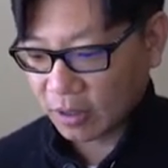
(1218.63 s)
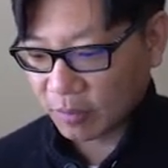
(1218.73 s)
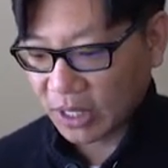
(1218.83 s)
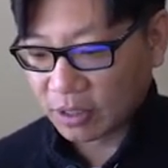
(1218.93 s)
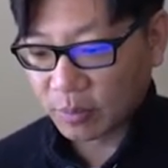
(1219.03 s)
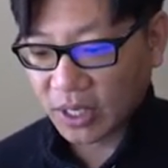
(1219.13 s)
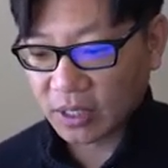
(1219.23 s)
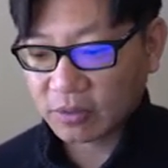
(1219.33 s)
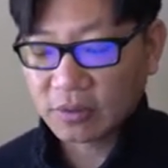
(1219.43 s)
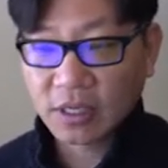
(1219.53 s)
Making the
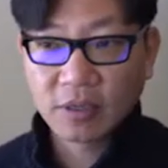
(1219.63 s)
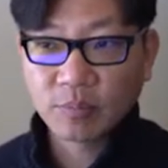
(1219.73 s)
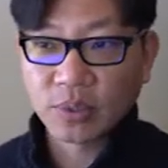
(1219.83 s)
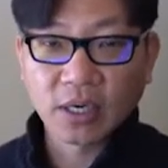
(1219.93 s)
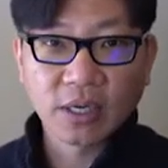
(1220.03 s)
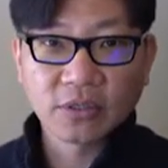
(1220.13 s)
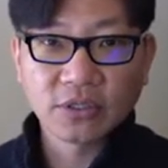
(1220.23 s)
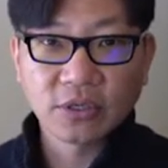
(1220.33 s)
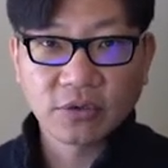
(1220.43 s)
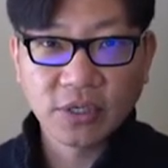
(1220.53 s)
bread, putting all
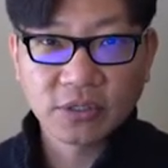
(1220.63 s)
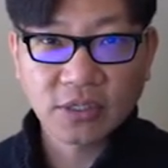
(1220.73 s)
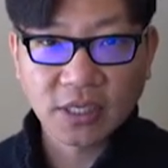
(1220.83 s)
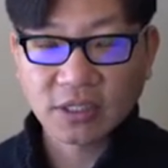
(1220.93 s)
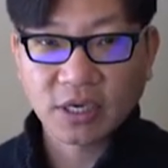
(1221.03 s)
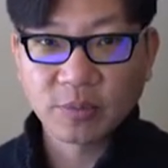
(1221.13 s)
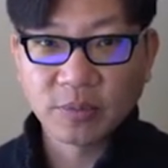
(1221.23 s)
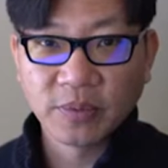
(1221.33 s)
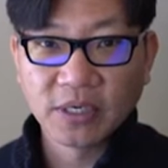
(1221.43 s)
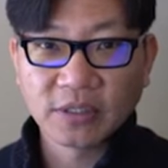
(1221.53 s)
those ingredients takes a couple
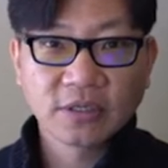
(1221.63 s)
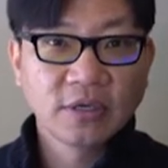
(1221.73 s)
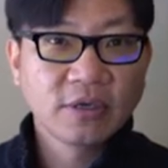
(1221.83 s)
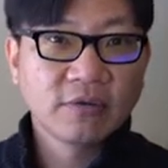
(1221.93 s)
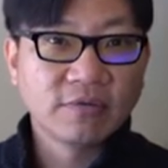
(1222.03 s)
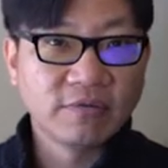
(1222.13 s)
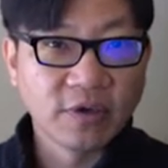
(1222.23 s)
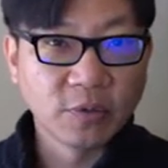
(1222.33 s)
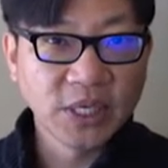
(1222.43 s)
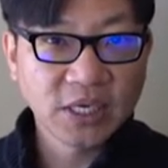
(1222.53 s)
minutes.
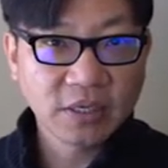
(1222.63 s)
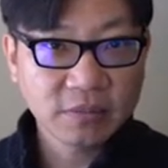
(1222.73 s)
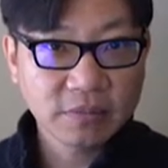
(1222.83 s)
Filming it